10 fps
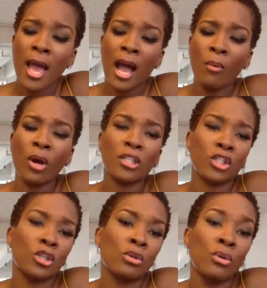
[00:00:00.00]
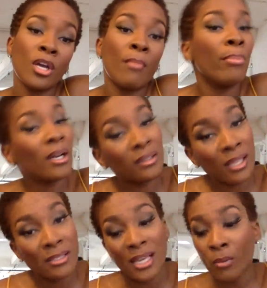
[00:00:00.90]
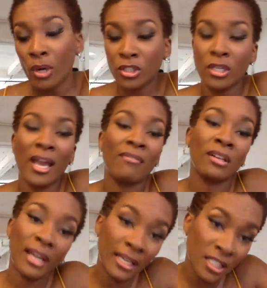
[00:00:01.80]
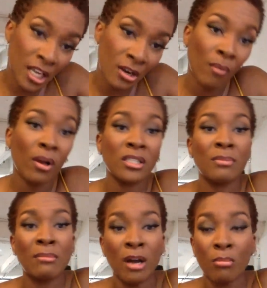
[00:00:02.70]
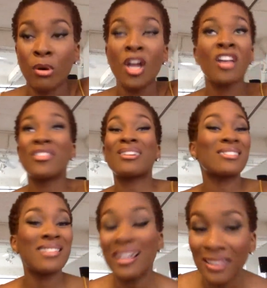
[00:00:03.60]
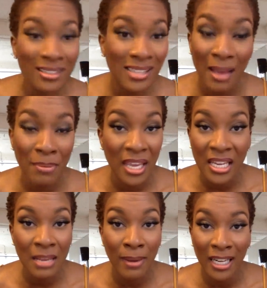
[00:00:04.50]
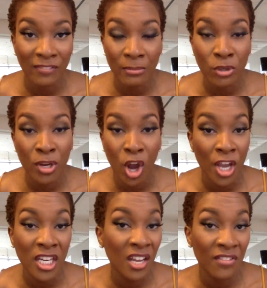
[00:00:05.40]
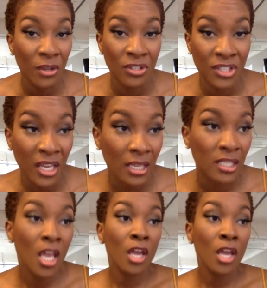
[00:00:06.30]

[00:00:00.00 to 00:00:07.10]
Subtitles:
I want to book this. I want to have clients here. I want to be mobile. There's nothing stopping anybody from doing any of those things.